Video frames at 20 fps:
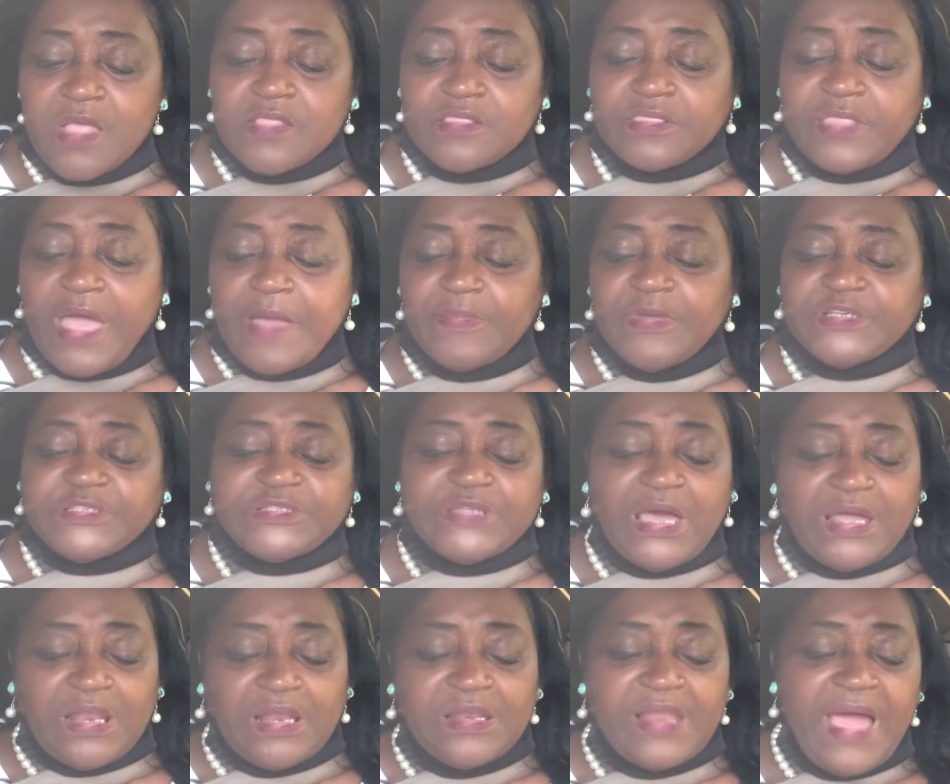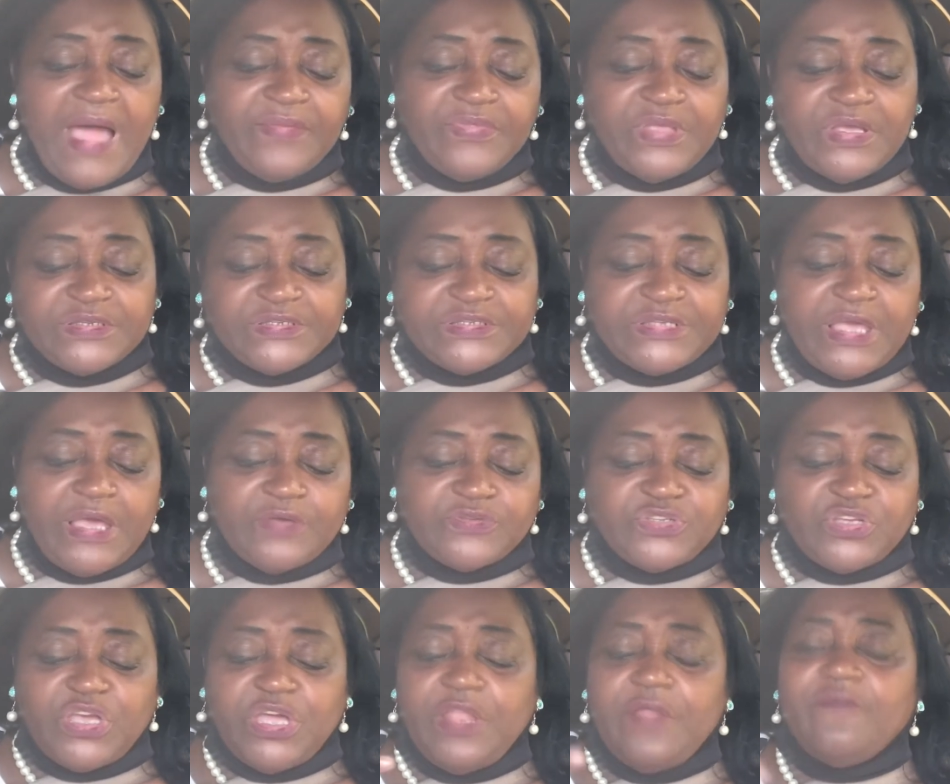They must not allow themselves
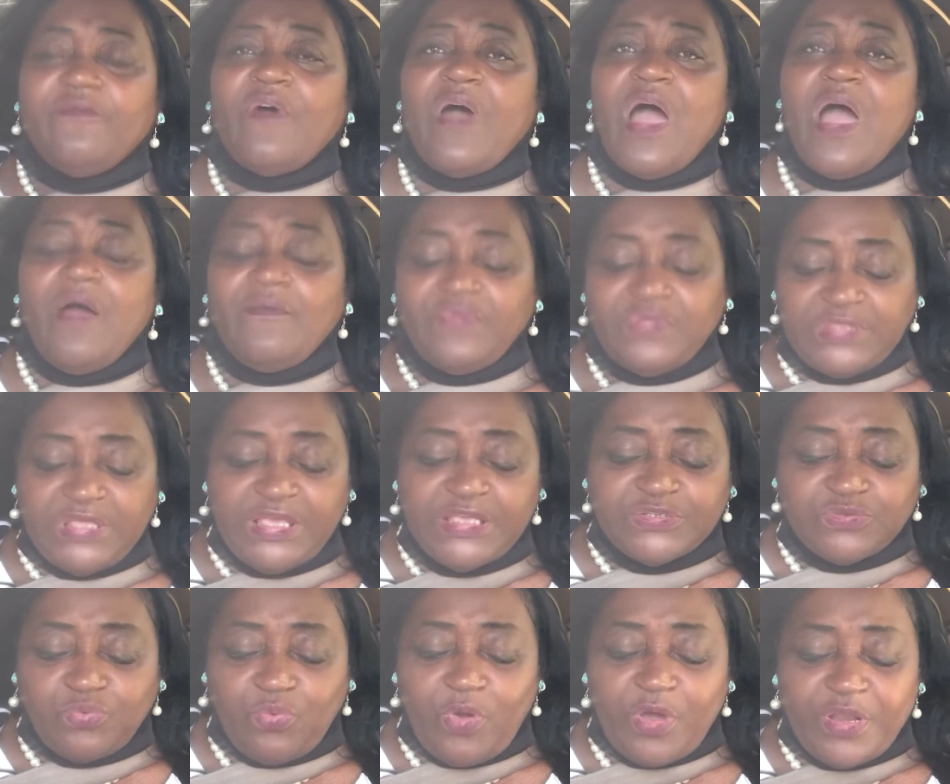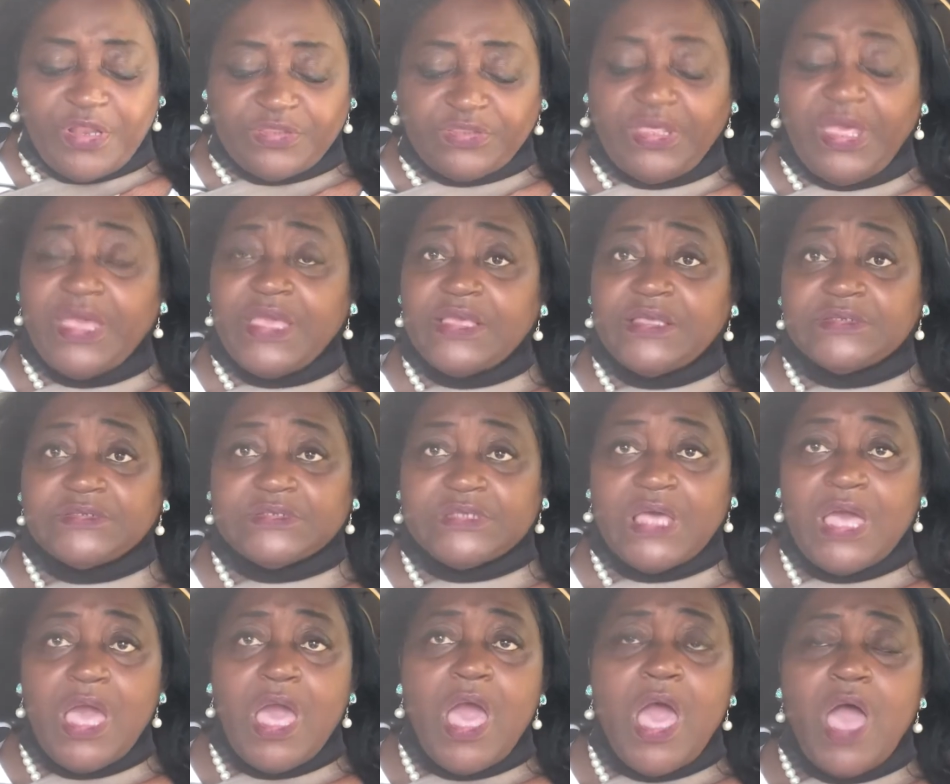to get involved in these worldly things.
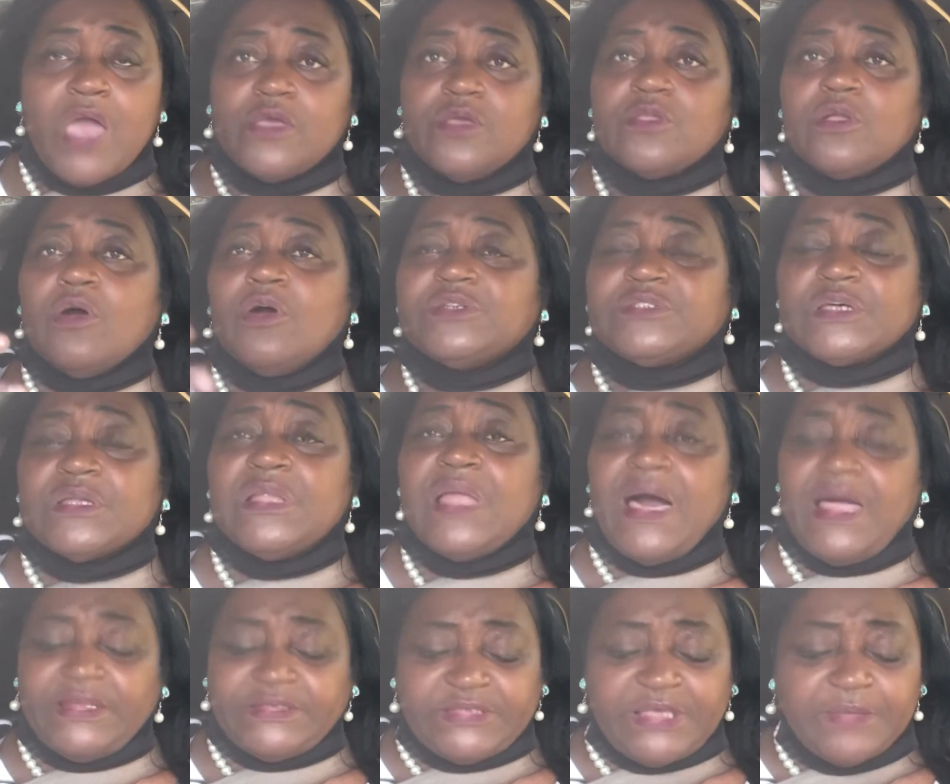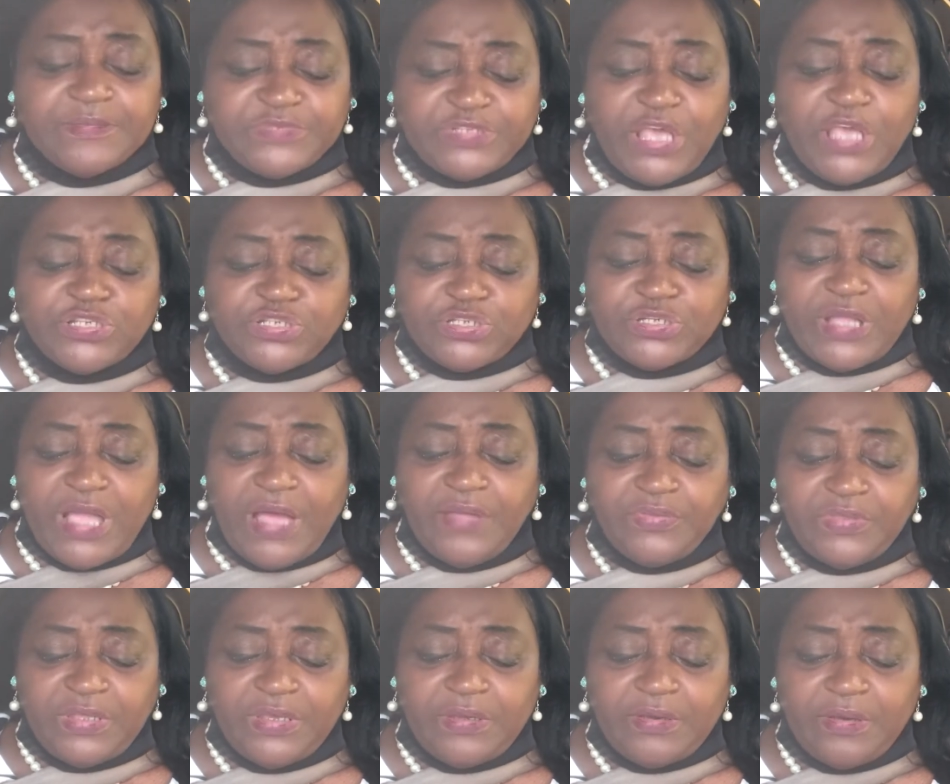And you know, it's a lot of temptation
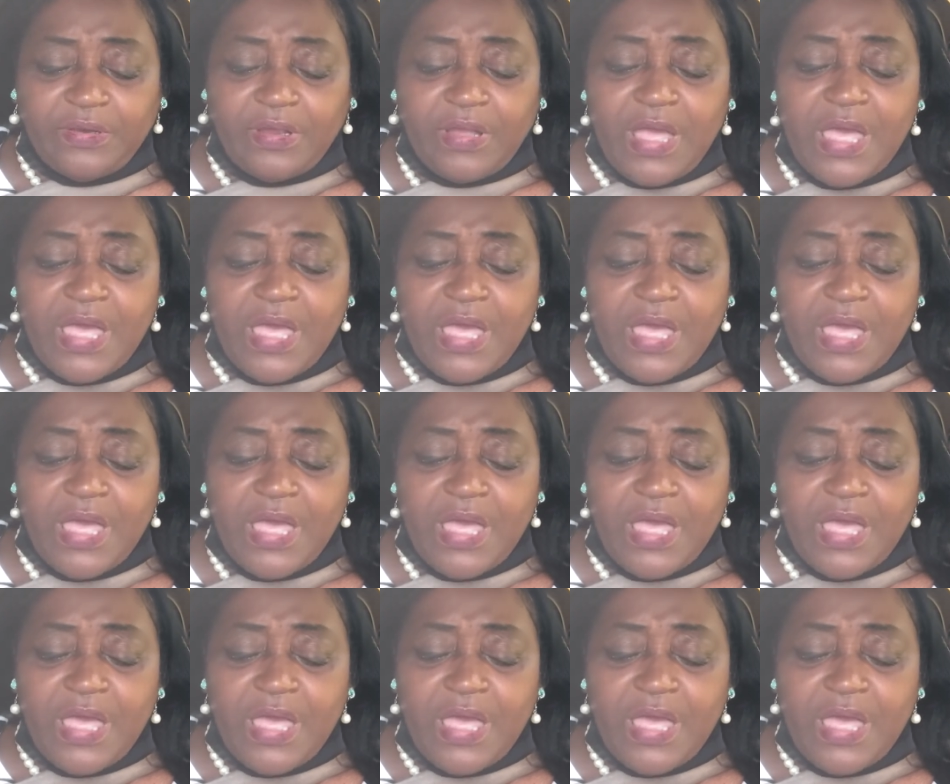out there.